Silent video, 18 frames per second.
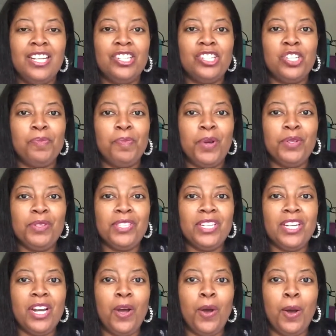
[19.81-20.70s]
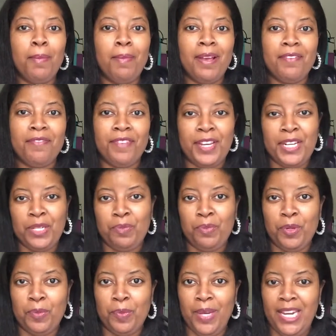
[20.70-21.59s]
She posted it on my
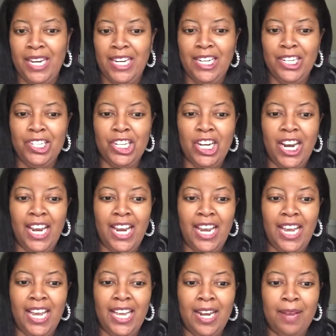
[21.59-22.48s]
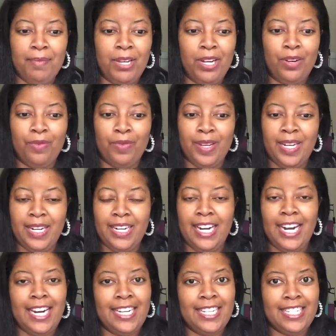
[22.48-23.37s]
Facebook page, and I'm going to read
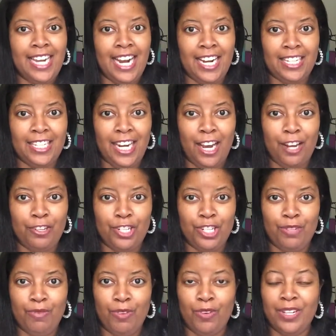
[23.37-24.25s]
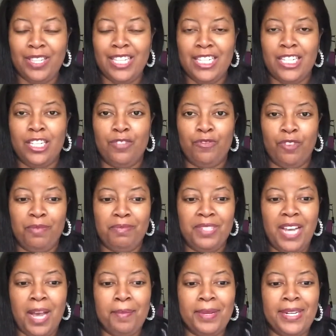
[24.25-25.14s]
it exactly how she wrote it. This is from
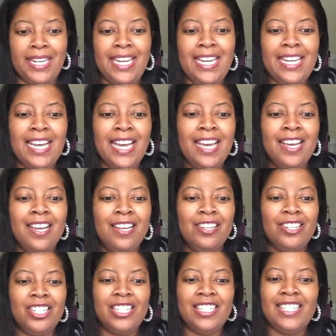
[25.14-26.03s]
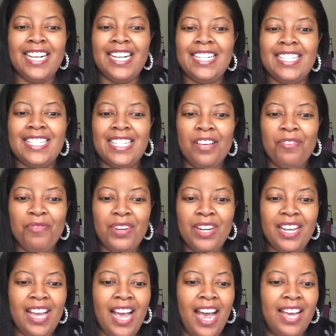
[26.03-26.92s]
Dominique. She says,
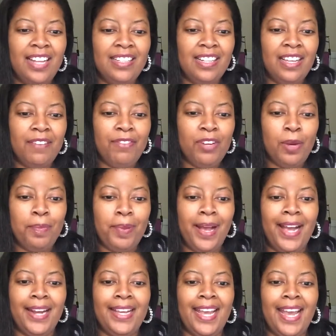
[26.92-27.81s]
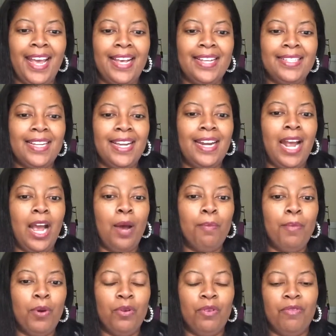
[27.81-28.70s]
Tiffany, I love your podcast and
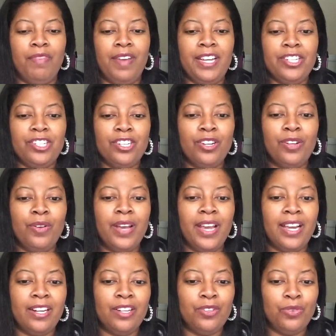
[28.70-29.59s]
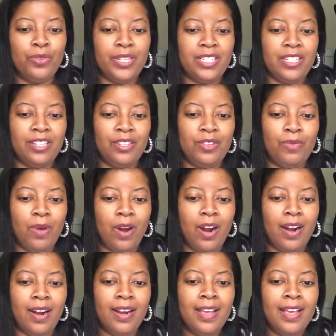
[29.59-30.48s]
how motivational and anointed you
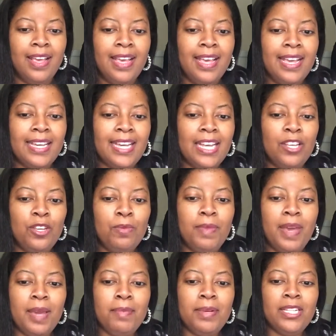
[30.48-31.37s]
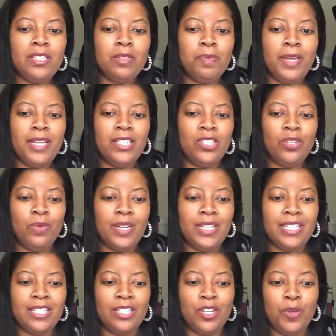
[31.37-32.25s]
are. Can you maybe speak to
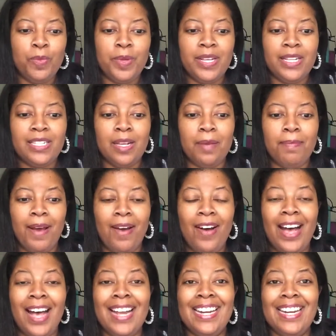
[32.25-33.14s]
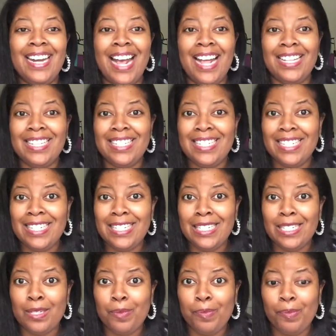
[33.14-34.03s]
us newbies about
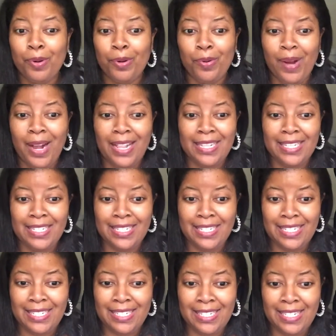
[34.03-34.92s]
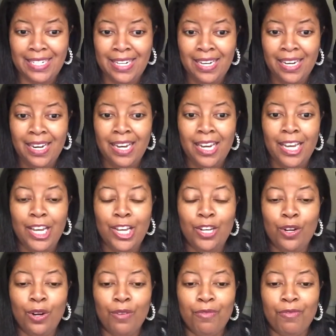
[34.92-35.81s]
analysis paralysis
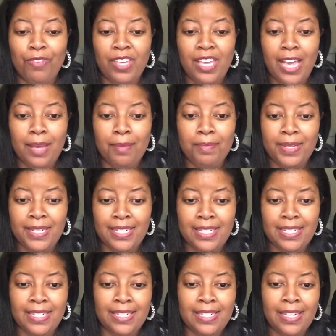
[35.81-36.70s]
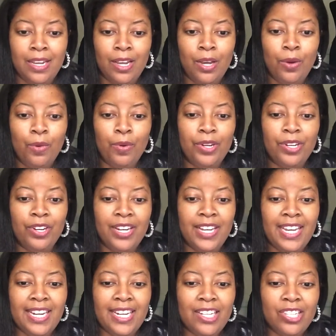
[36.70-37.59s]
in your VA business? When you're
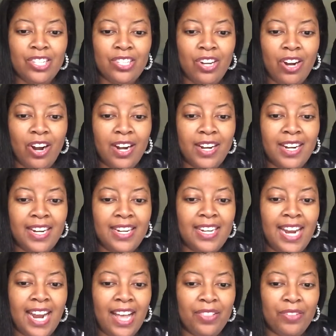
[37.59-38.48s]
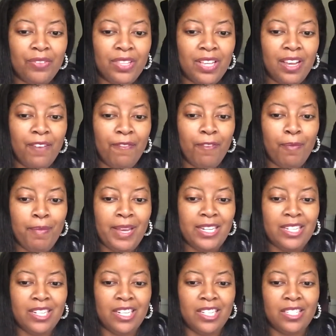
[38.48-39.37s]
getting started, gathering the
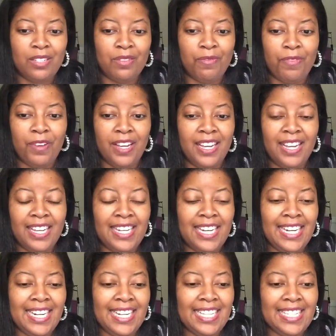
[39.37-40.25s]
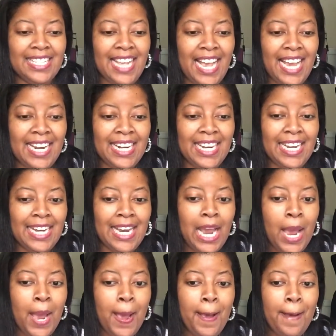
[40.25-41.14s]
information is fun and
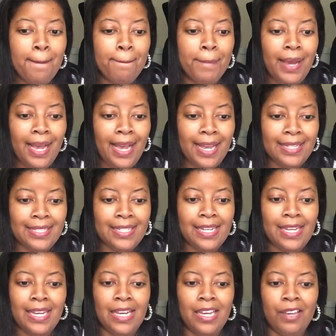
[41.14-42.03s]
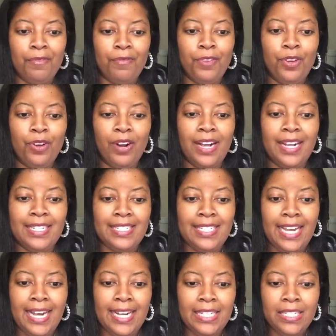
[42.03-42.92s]
exciting, but if you're a
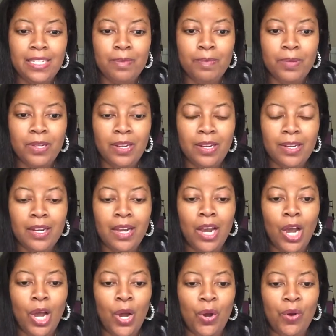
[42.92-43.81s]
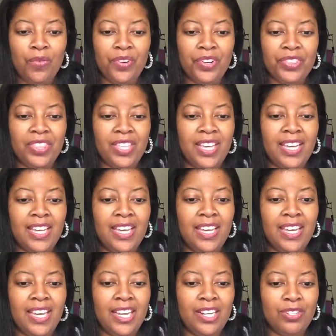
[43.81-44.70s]
textbook
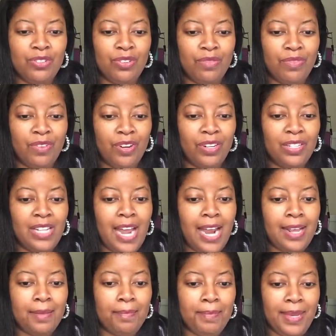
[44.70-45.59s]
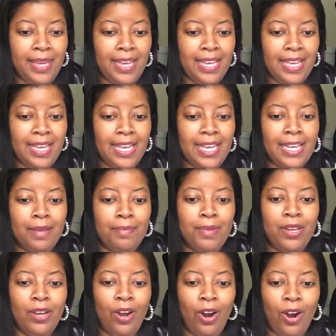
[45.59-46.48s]
overthinking introvert like me, it
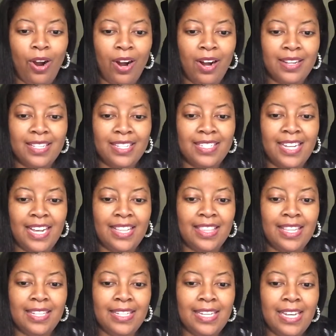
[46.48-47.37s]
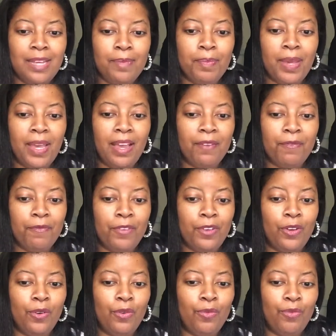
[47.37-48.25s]
can be hard to take the leap and
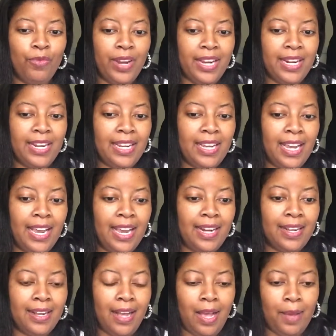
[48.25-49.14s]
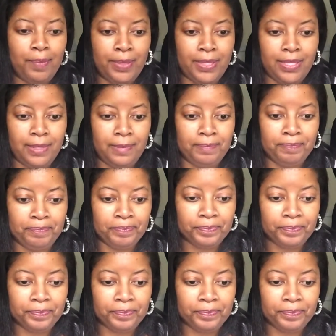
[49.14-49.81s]
feel ready and competent.